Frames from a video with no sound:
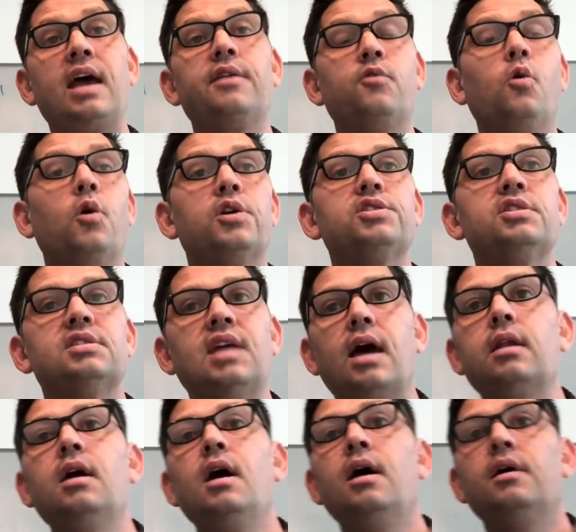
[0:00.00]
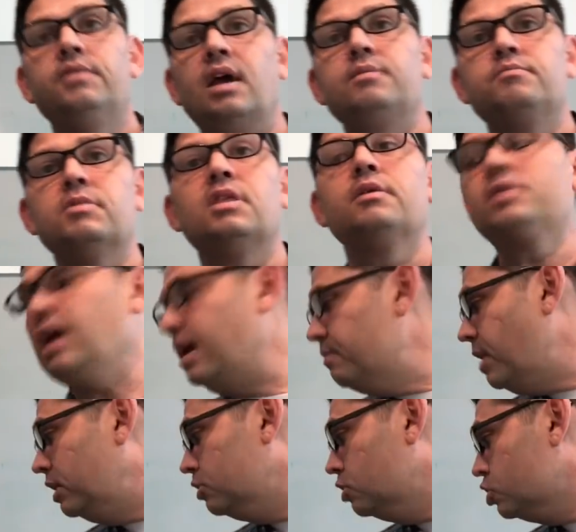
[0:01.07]
of course, is that they
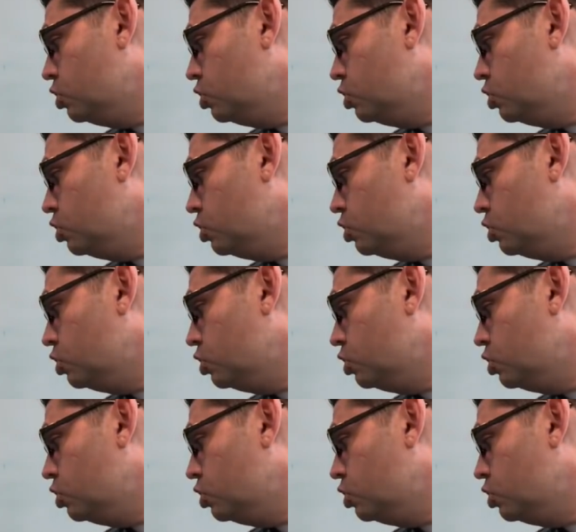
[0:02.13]
made the